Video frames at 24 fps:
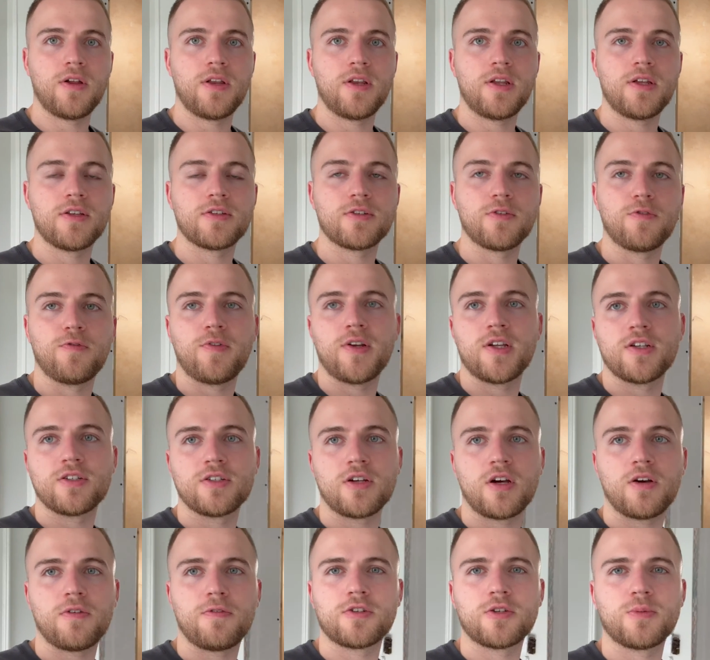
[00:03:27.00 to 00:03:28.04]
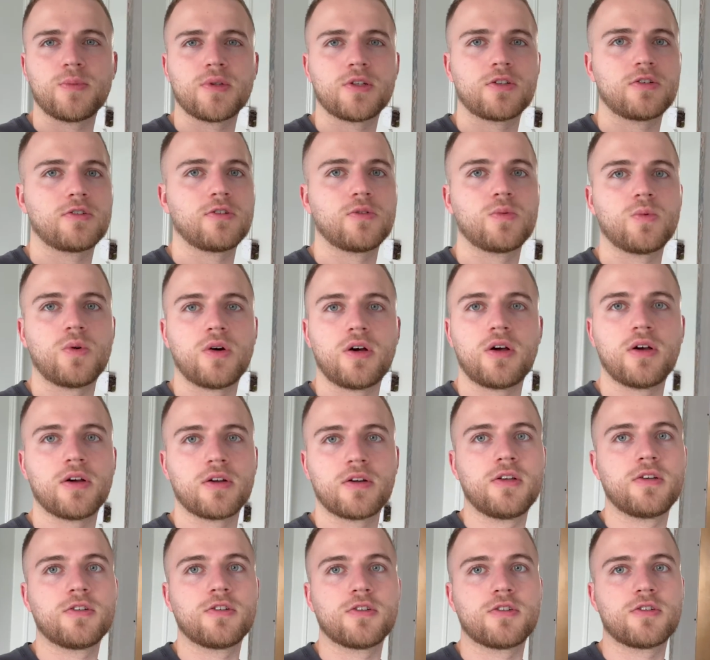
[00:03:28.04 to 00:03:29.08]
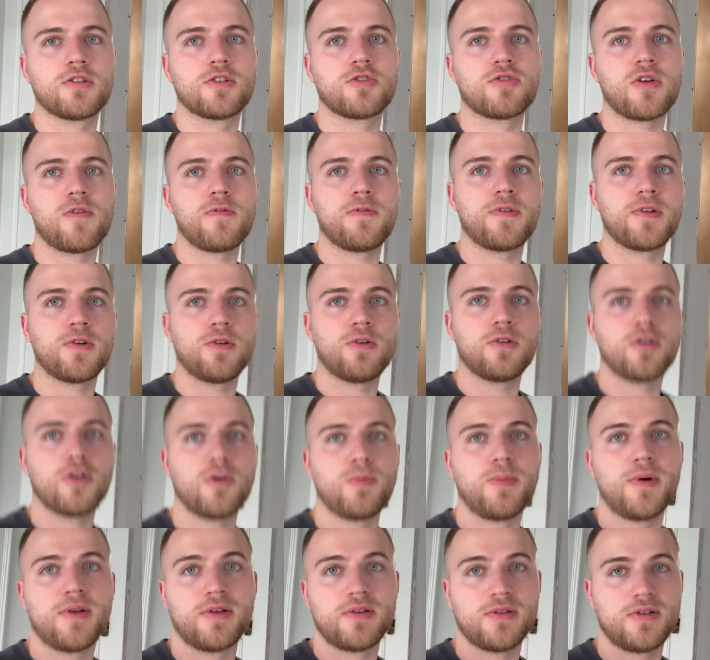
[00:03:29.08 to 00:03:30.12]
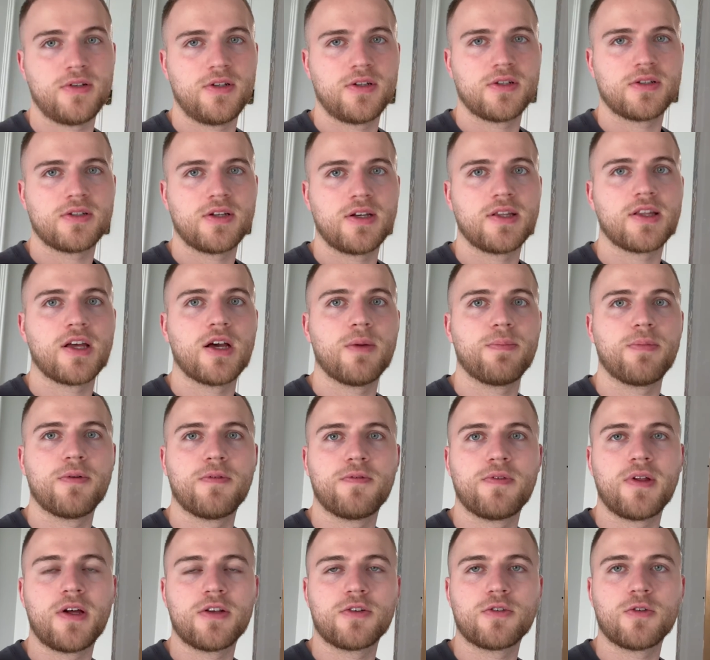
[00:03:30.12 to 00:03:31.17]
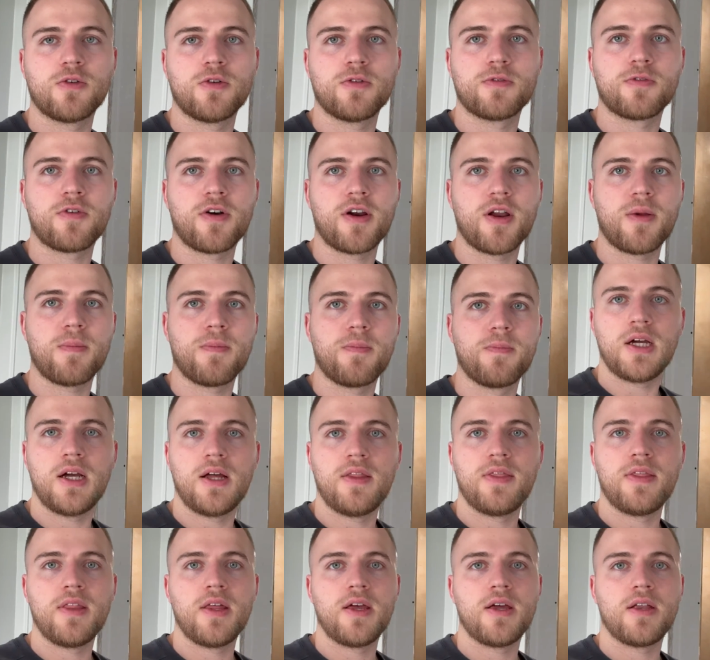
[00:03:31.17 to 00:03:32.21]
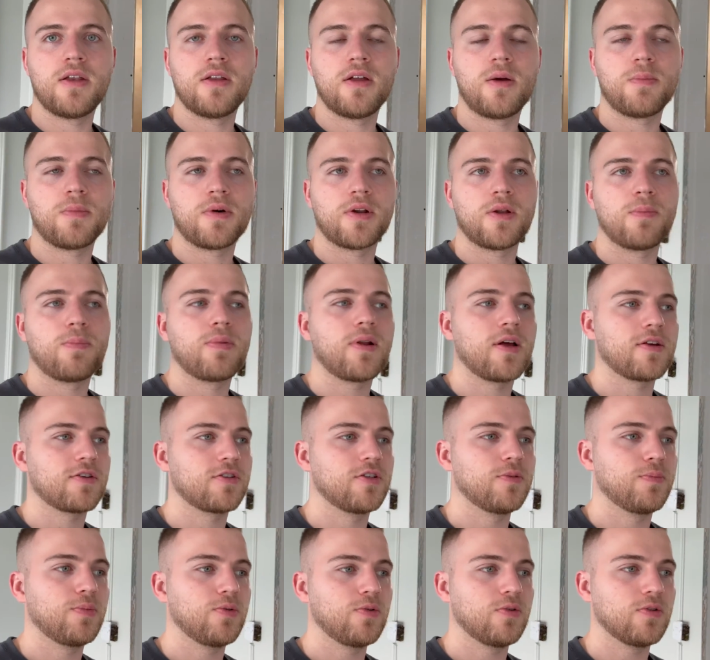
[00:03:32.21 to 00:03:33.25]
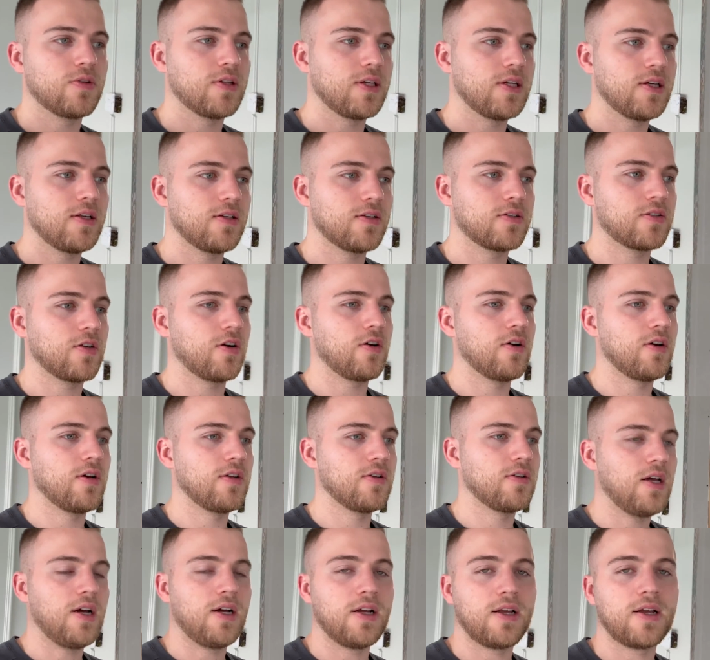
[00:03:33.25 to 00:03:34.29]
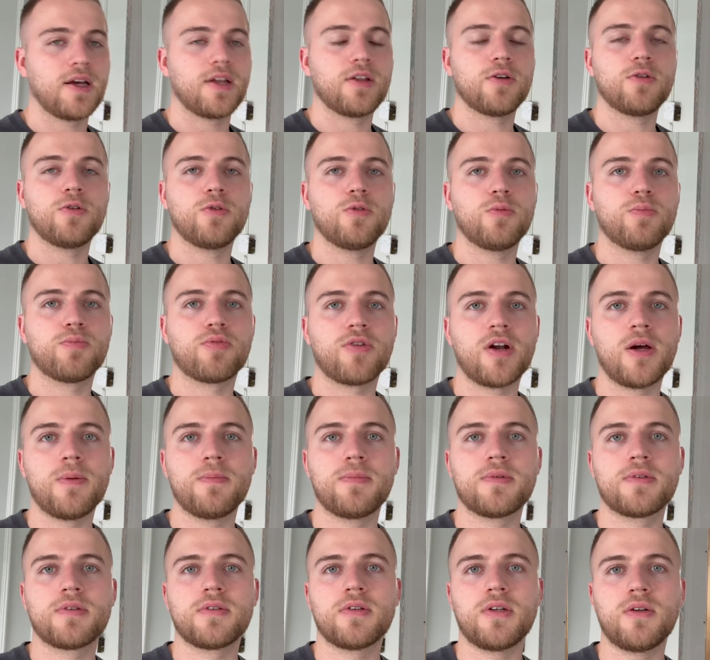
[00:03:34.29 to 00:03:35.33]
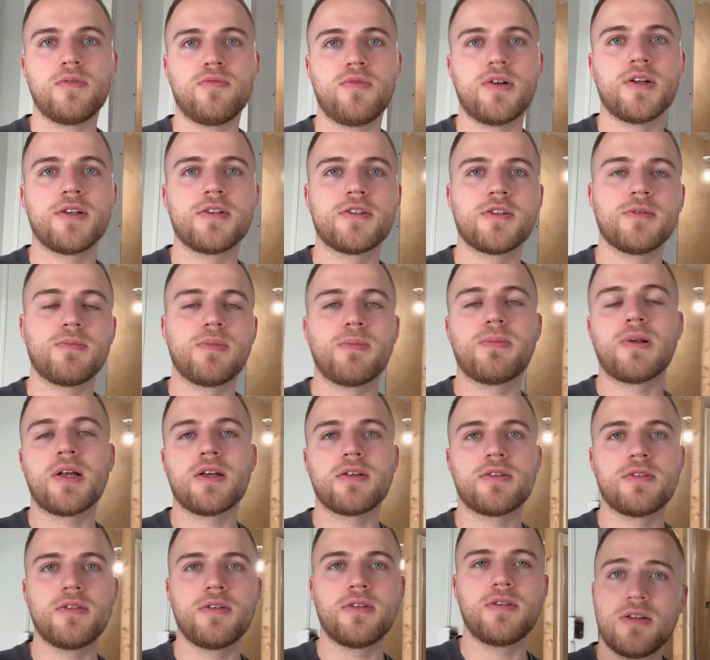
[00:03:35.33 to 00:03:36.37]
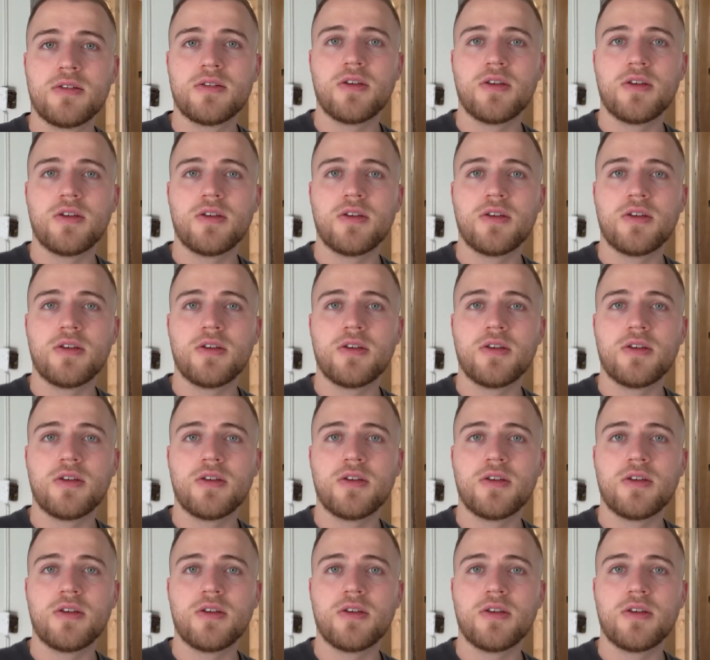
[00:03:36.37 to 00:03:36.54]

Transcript: need to finish off some of the stud work just to strengthen it all up, and you can see there above that door frame. And then I'm going to plasterboard the inside and get it all prepped and ready to be plastered. So